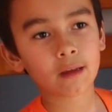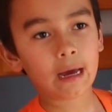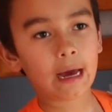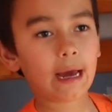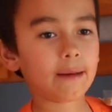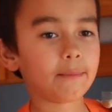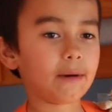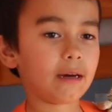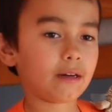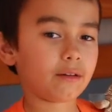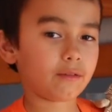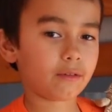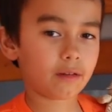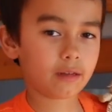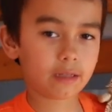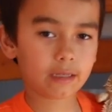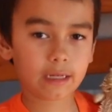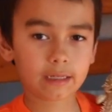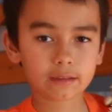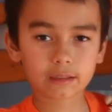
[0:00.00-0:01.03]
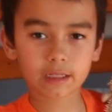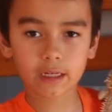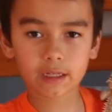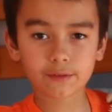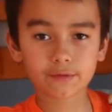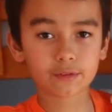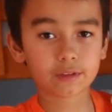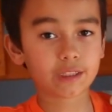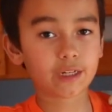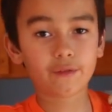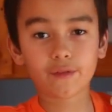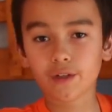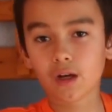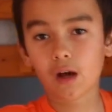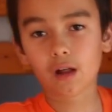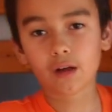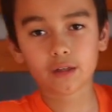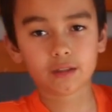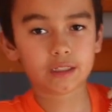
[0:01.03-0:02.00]
I bought a really nice cage for $7.
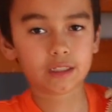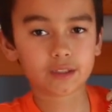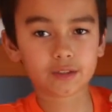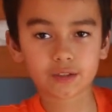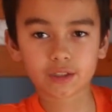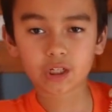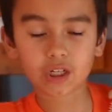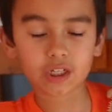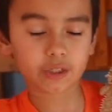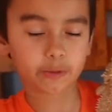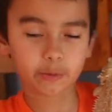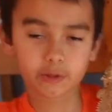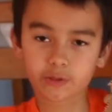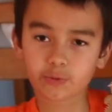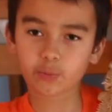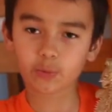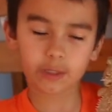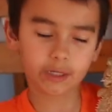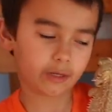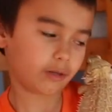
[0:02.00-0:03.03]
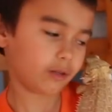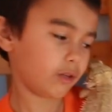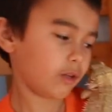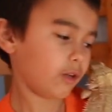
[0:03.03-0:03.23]
It was sweet.